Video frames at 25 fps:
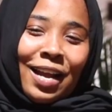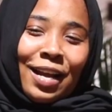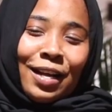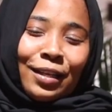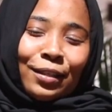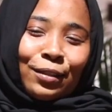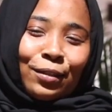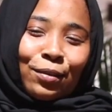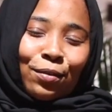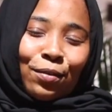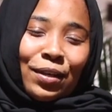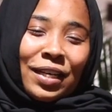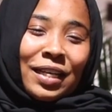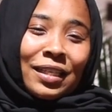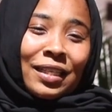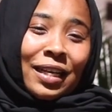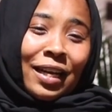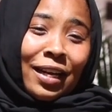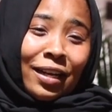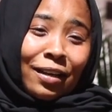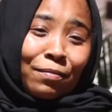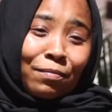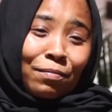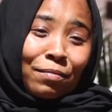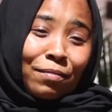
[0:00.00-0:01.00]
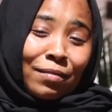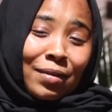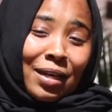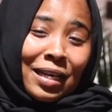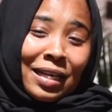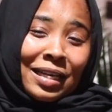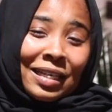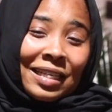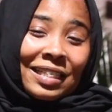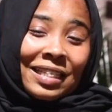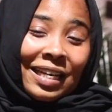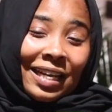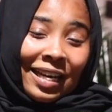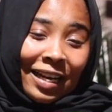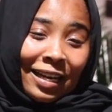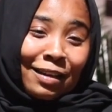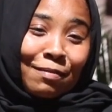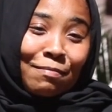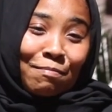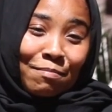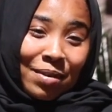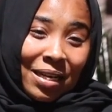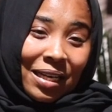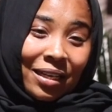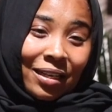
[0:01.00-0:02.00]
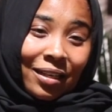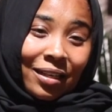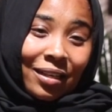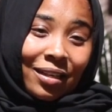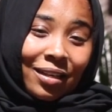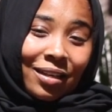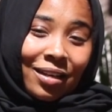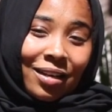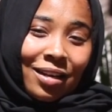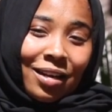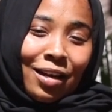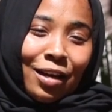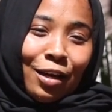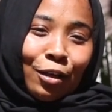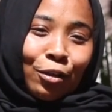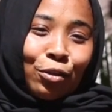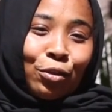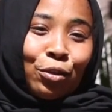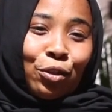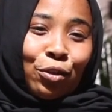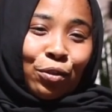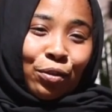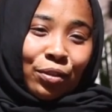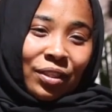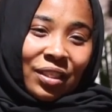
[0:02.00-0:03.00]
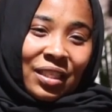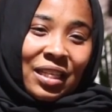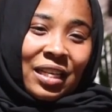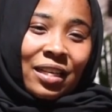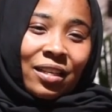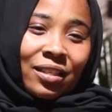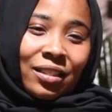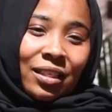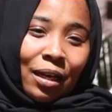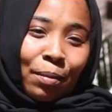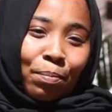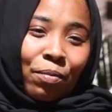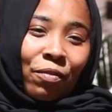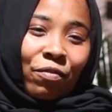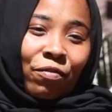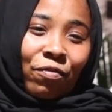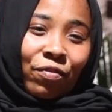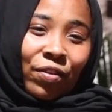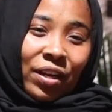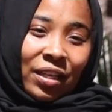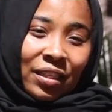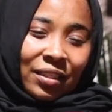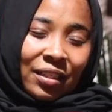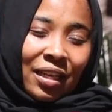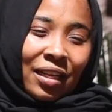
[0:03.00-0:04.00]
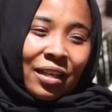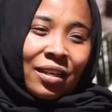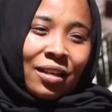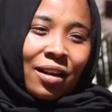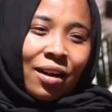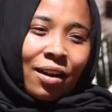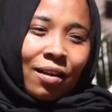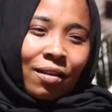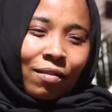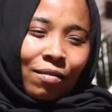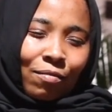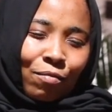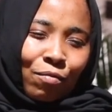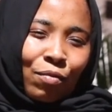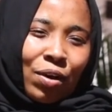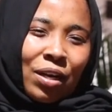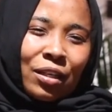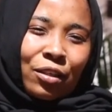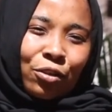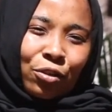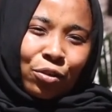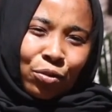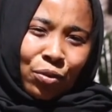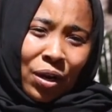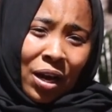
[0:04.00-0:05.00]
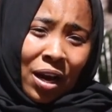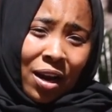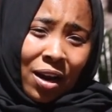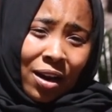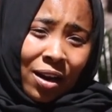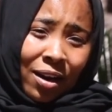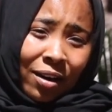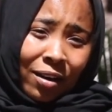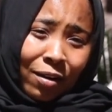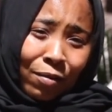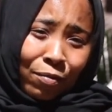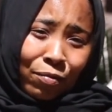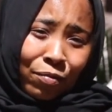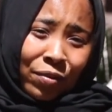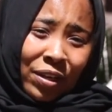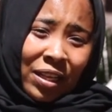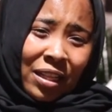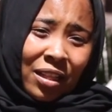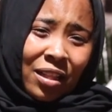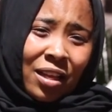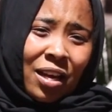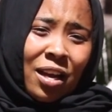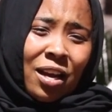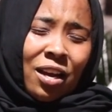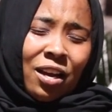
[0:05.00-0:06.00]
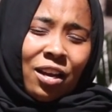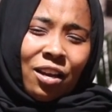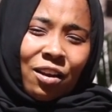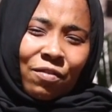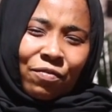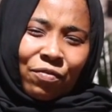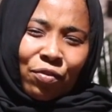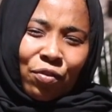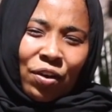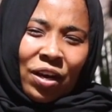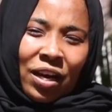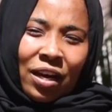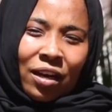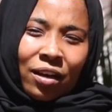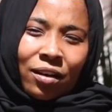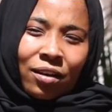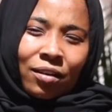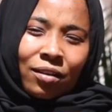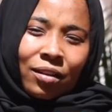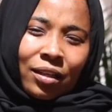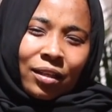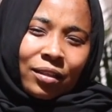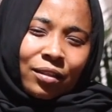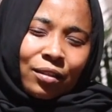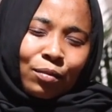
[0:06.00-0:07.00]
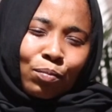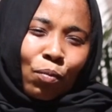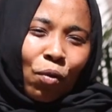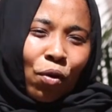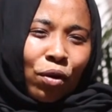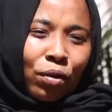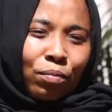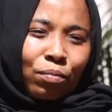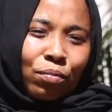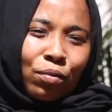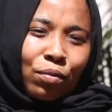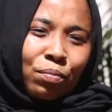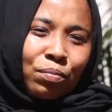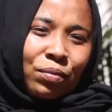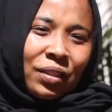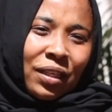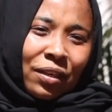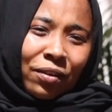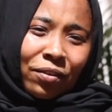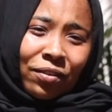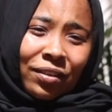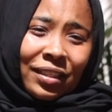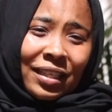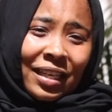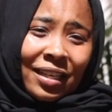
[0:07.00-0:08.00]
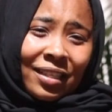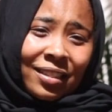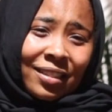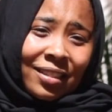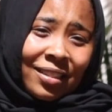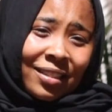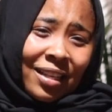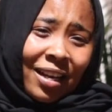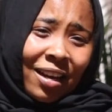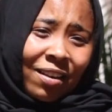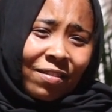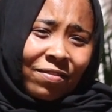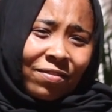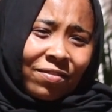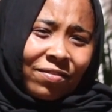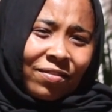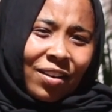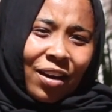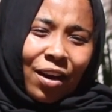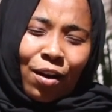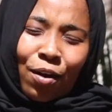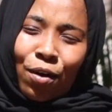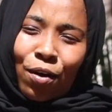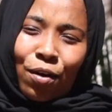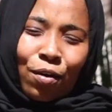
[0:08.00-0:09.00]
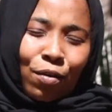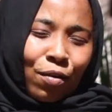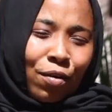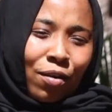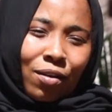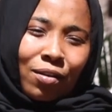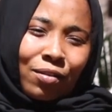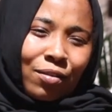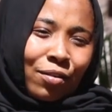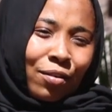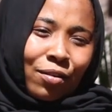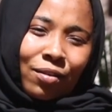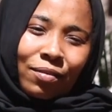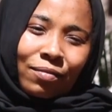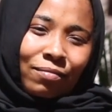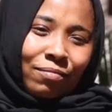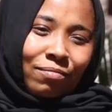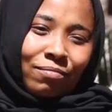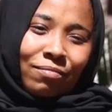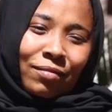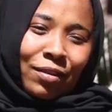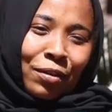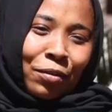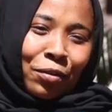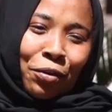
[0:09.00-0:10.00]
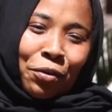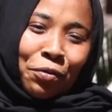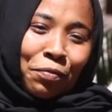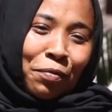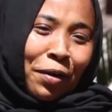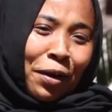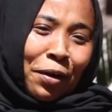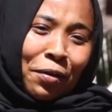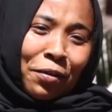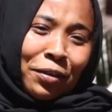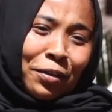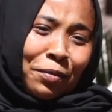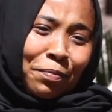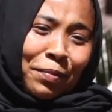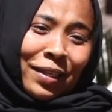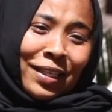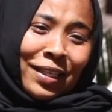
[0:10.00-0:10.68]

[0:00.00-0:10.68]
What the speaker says: So it had me to choose the type of friends I'd want to hang around with. If you had these small boobs and all that stuff, you are not my